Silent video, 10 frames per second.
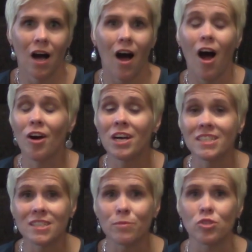Our
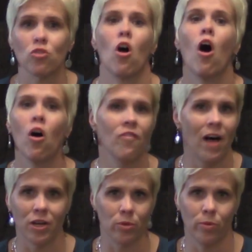customers are all
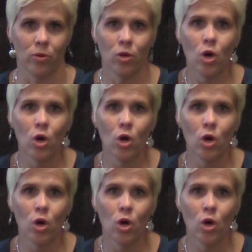valuable,